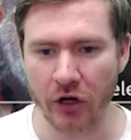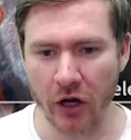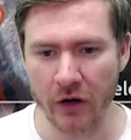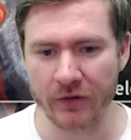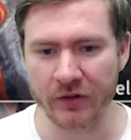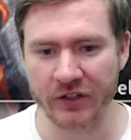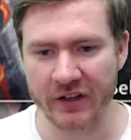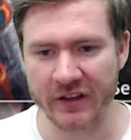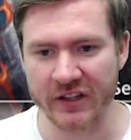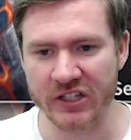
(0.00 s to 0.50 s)

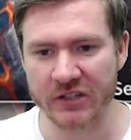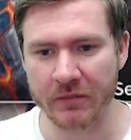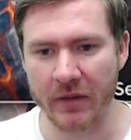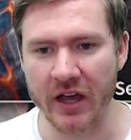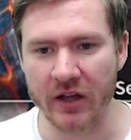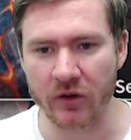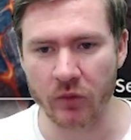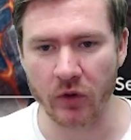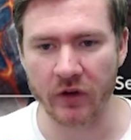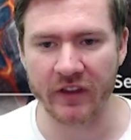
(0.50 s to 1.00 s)
over to the
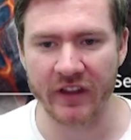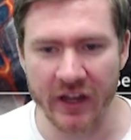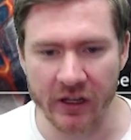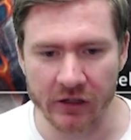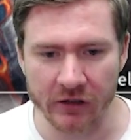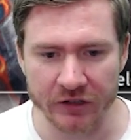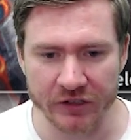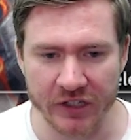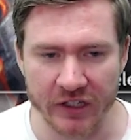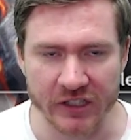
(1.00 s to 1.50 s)
spot where the
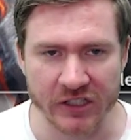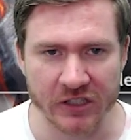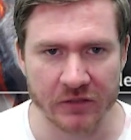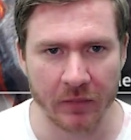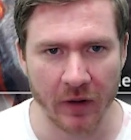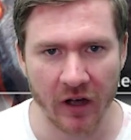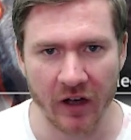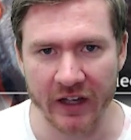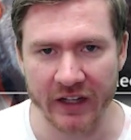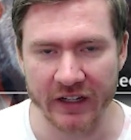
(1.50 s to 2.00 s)
healer's going to
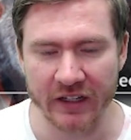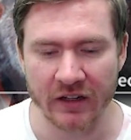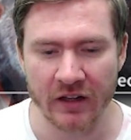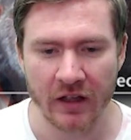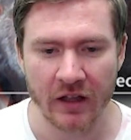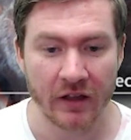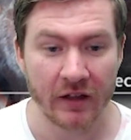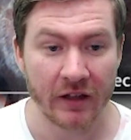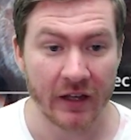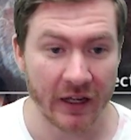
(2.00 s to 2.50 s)
spawn
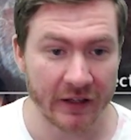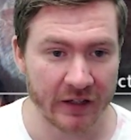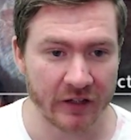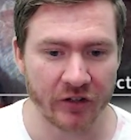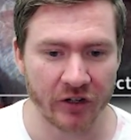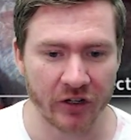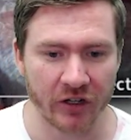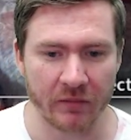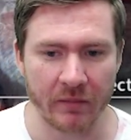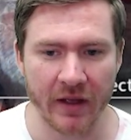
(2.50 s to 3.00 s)
and then
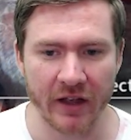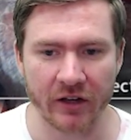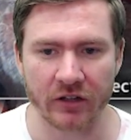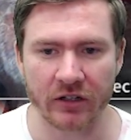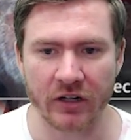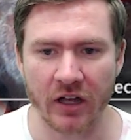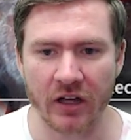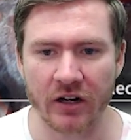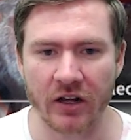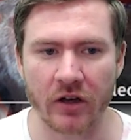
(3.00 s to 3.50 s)
turn him back
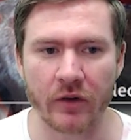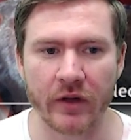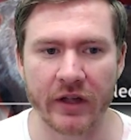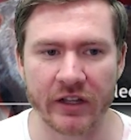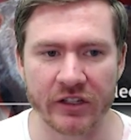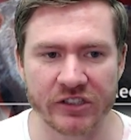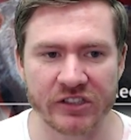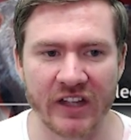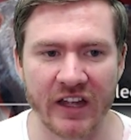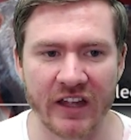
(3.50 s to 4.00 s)
on auto,
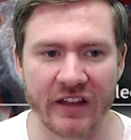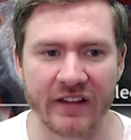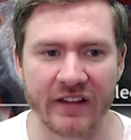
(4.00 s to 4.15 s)
he'll stay